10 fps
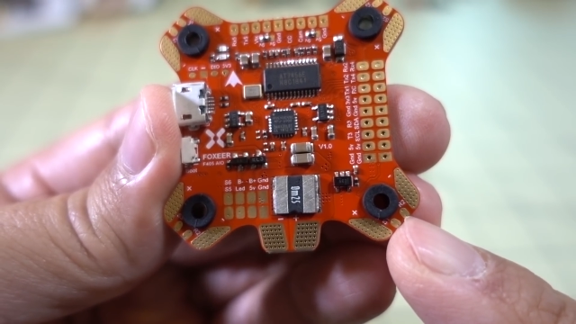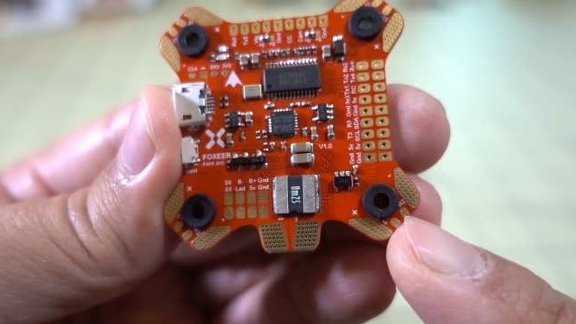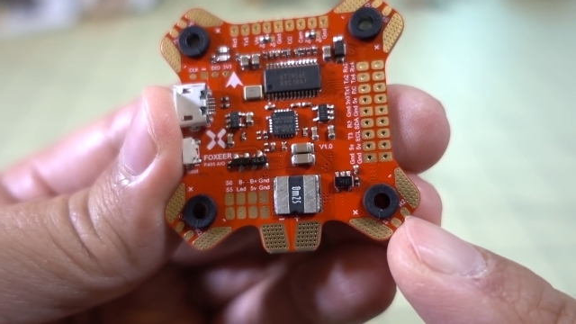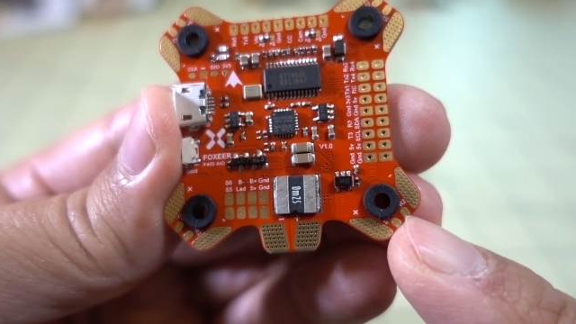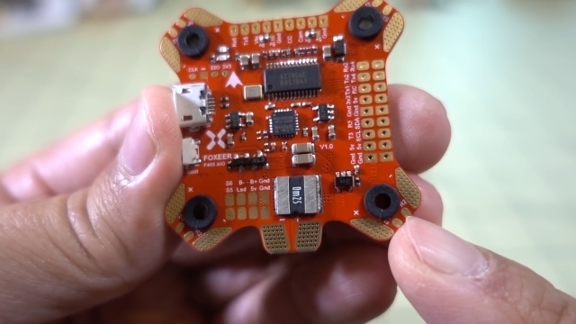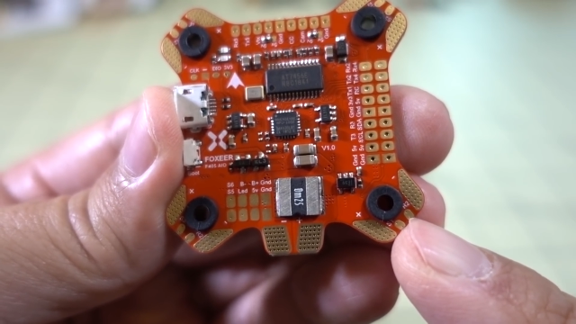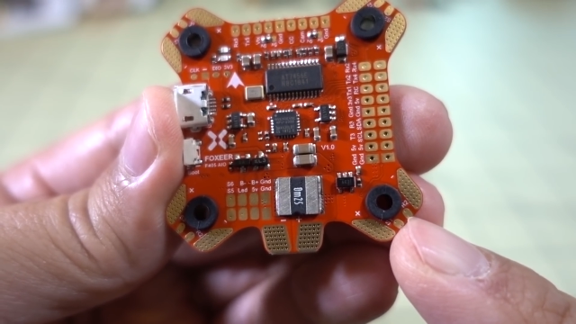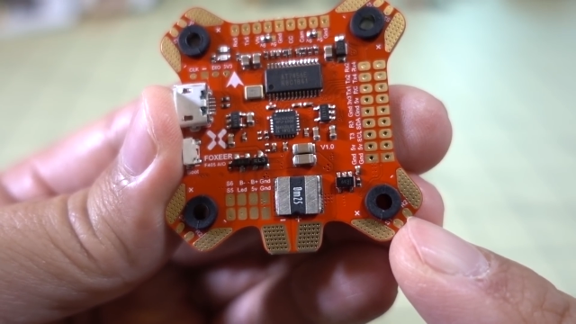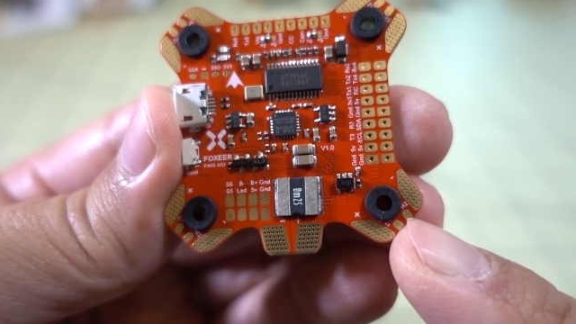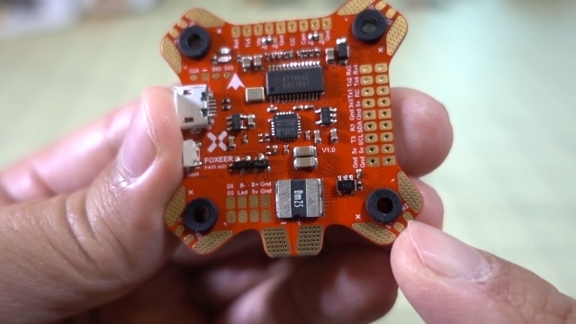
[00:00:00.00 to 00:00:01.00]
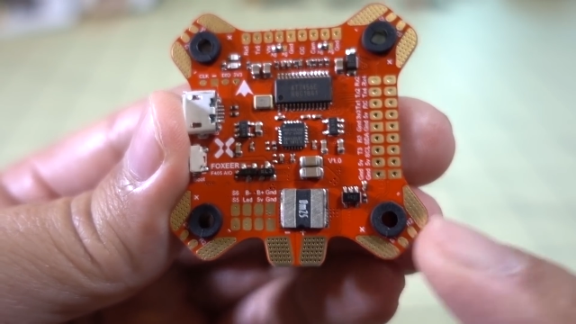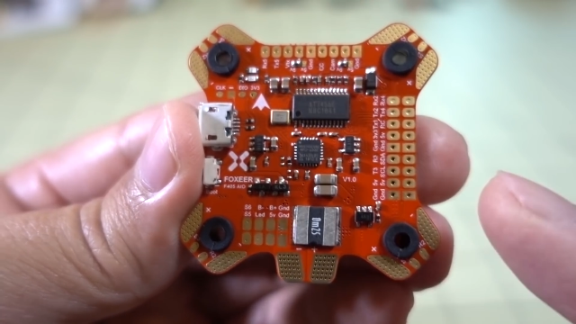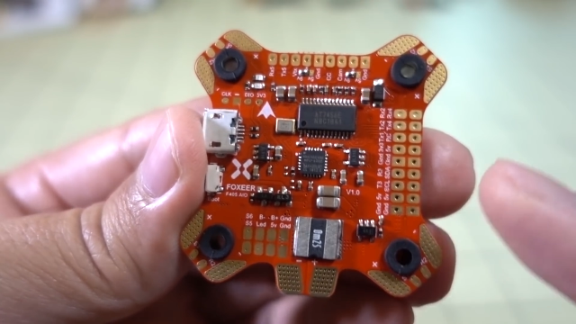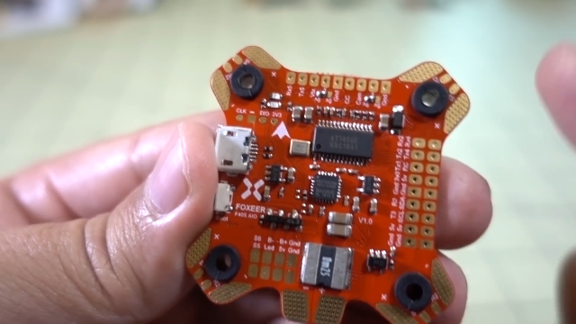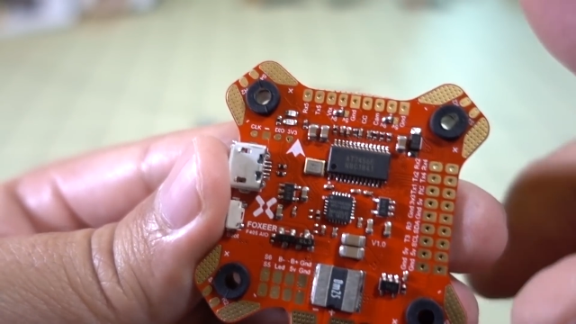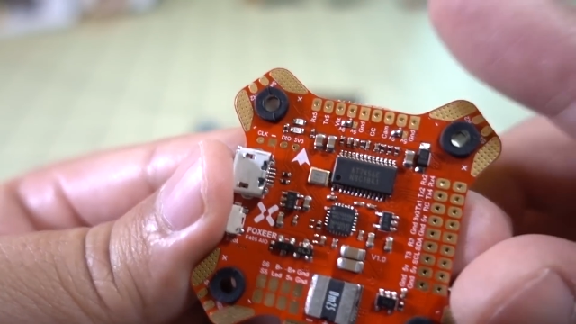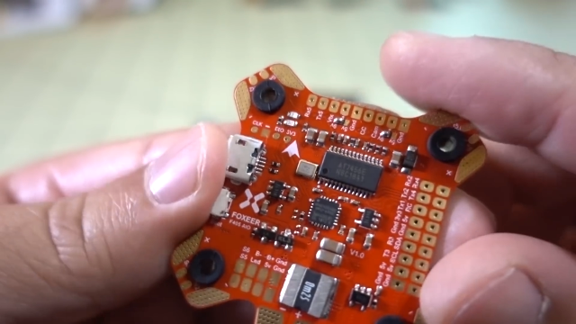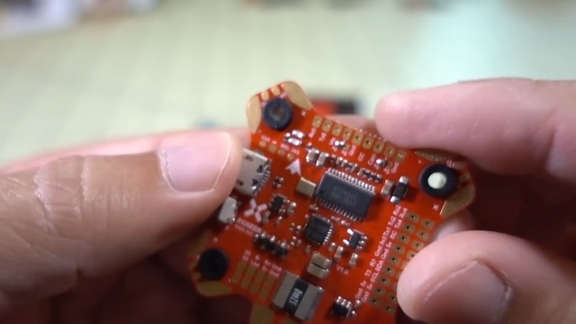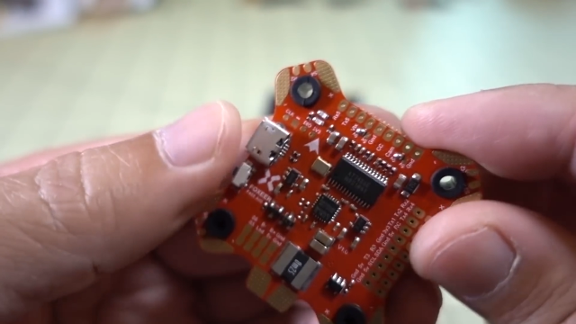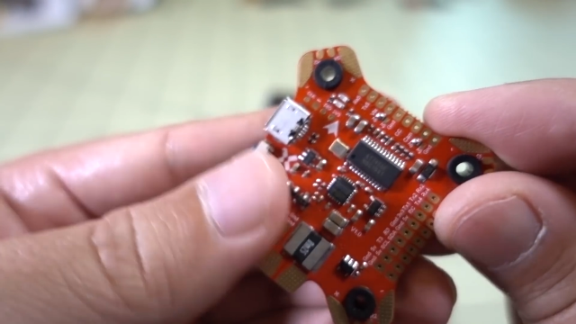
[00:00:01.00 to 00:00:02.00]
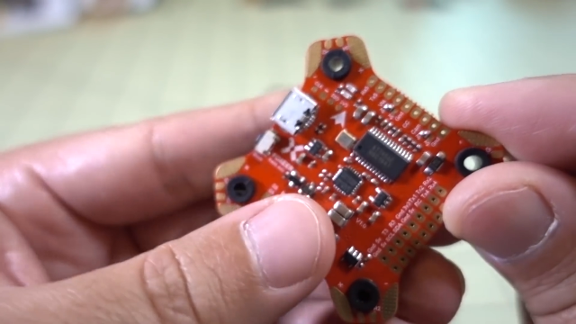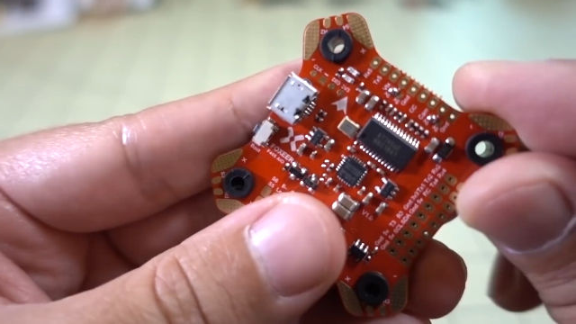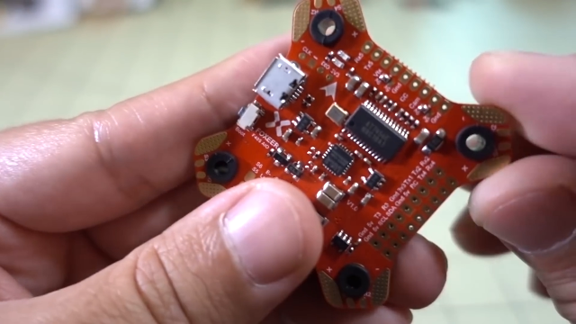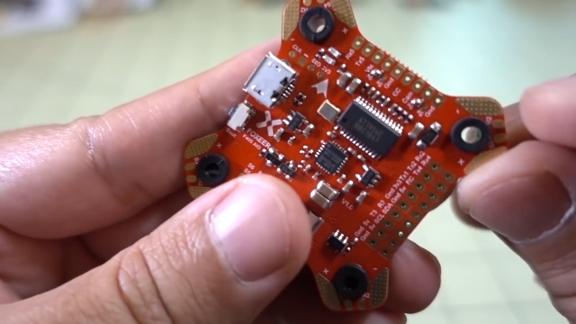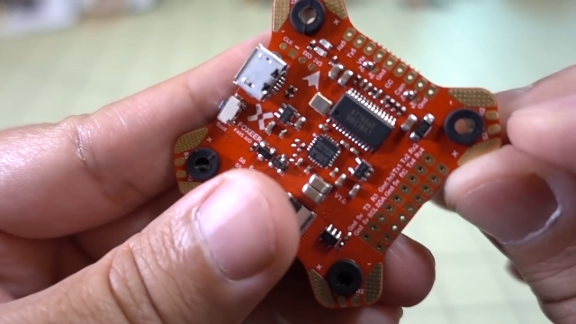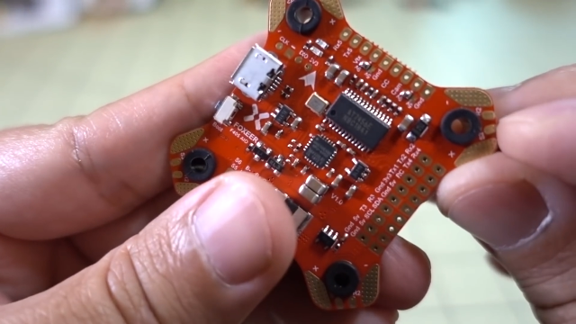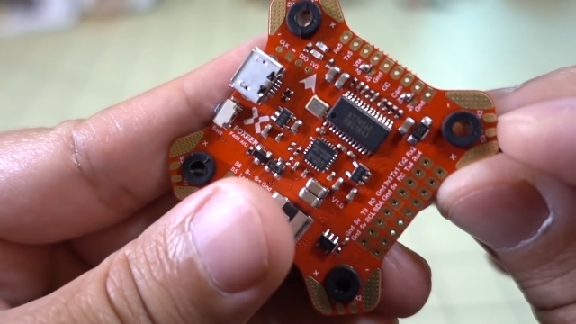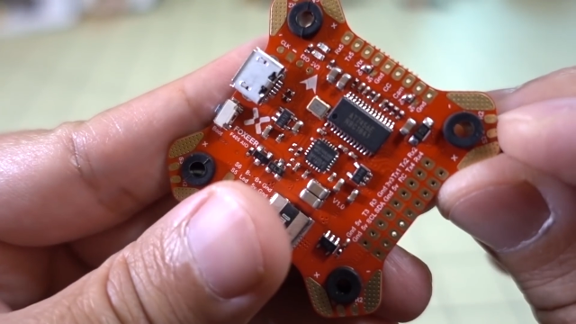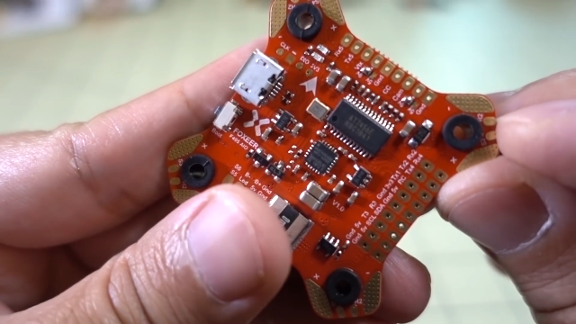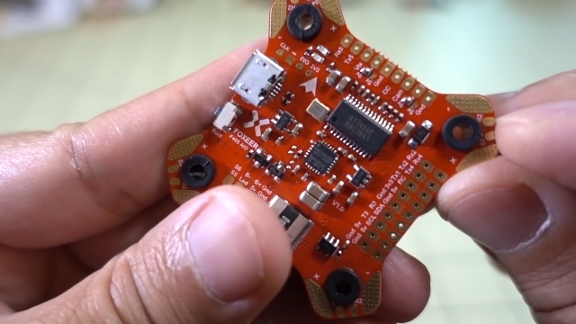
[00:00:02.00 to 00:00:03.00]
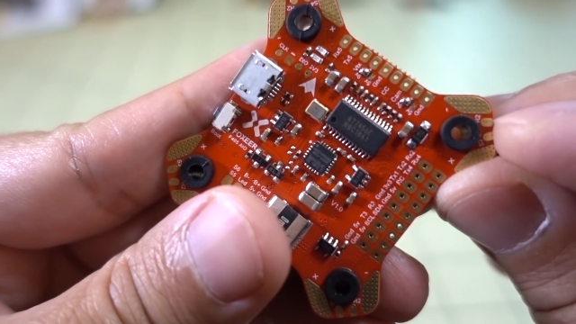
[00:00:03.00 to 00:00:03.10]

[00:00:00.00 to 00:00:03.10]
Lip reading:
[unreadable: no face in view]